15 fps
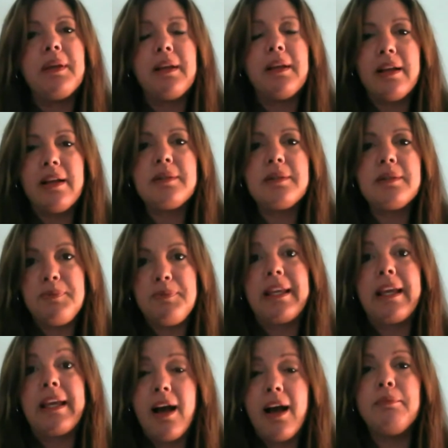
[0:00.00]
customers
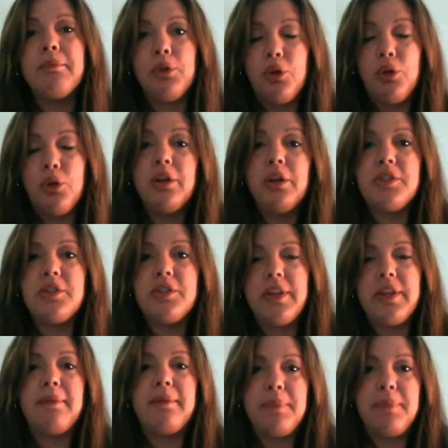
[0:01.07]
become loyal to
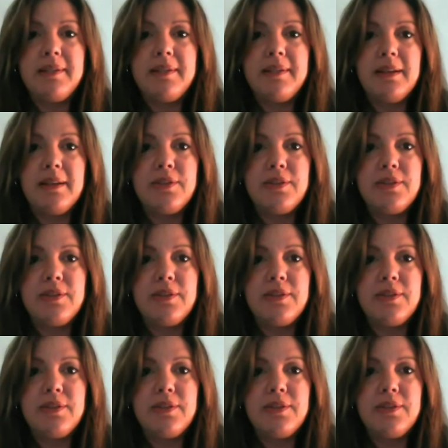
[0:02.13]
that business.